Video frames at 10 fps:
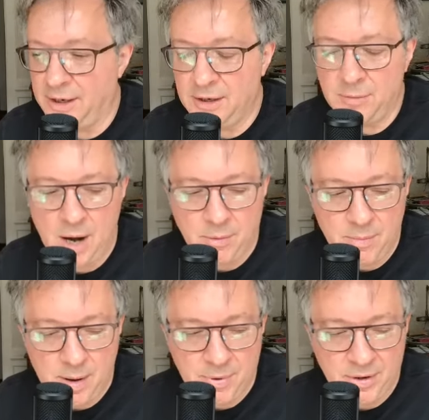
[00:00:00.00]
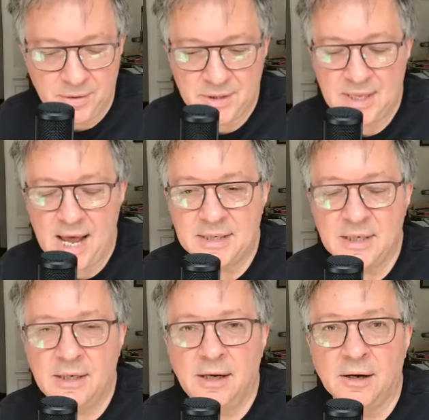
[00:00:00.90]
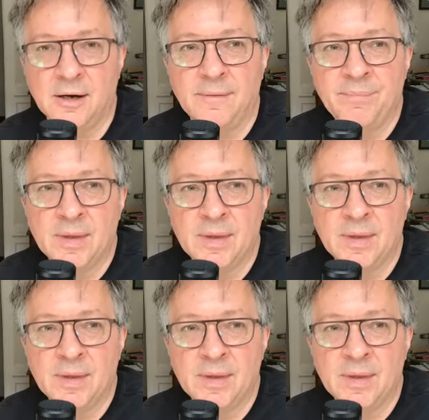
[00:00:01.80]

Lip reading: And you might remember that's the year